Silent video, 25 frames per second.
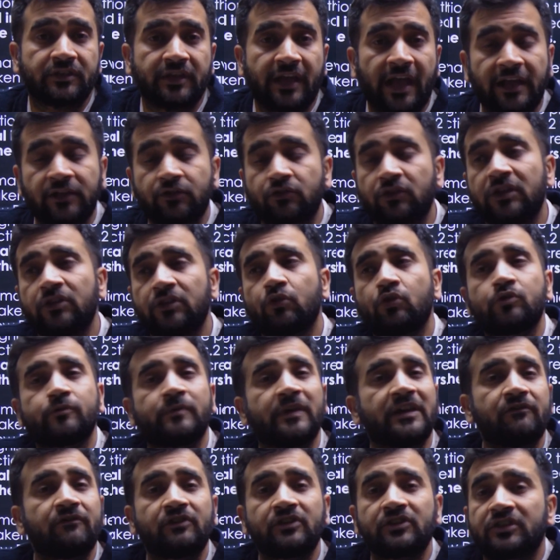Actually, those
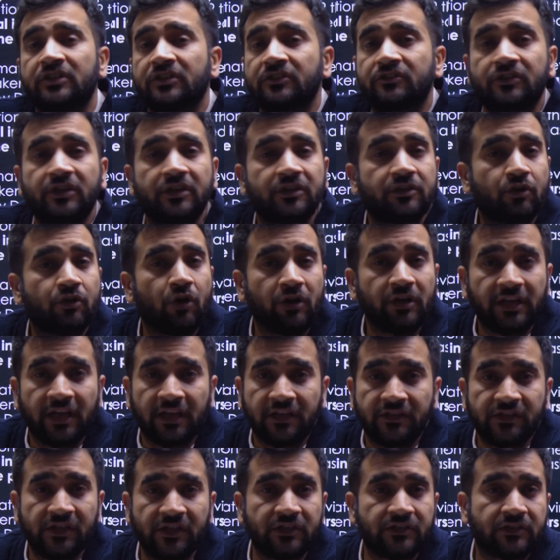beneficiaries did not
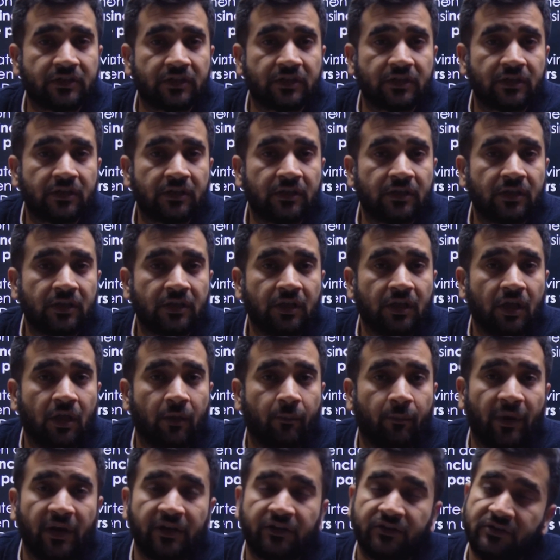exist,
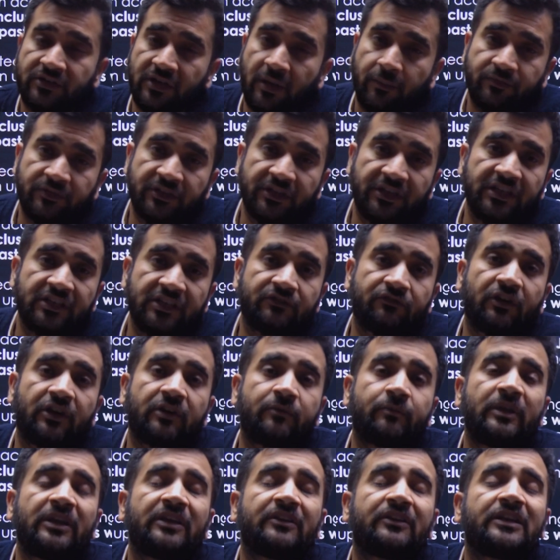but subsidies were
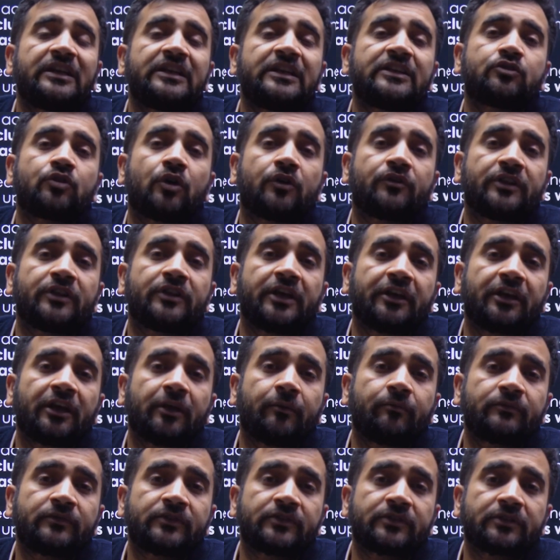being released on their
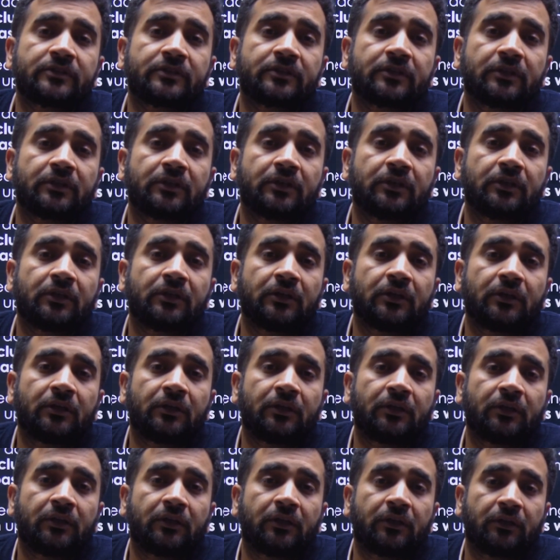names.
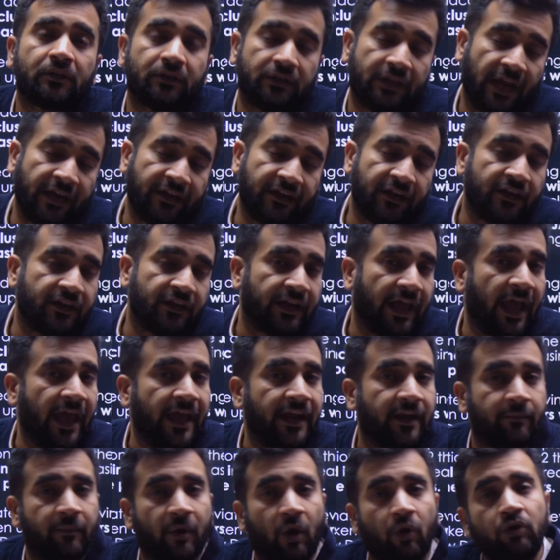That entire
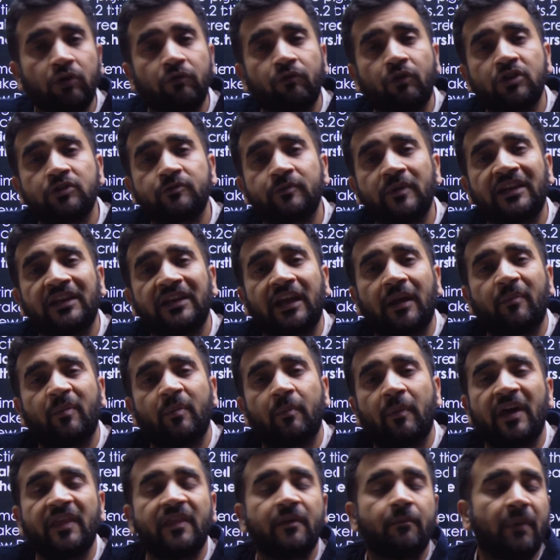amount was being kept
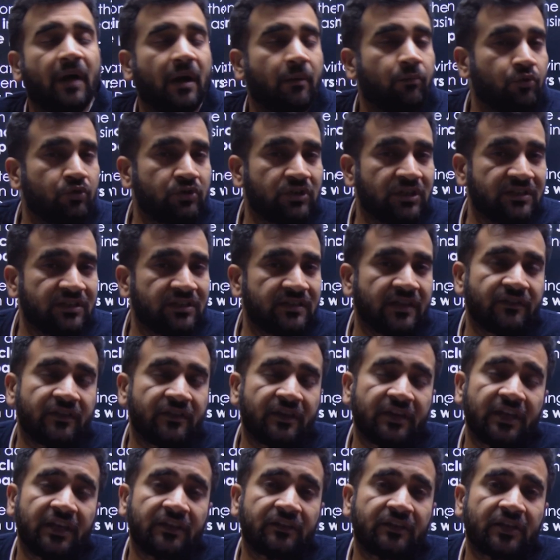by the Babujis and the
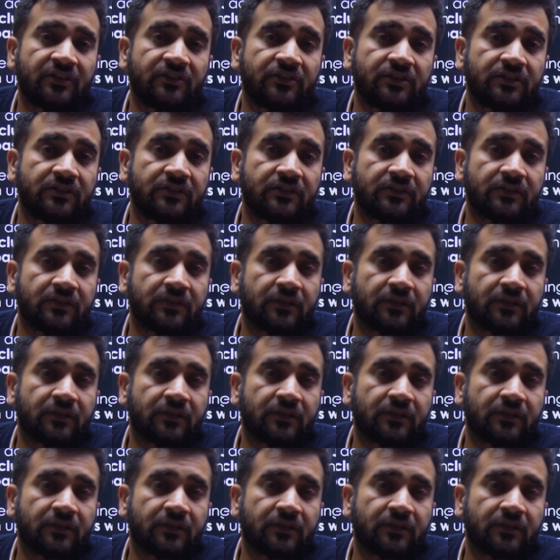Netajis.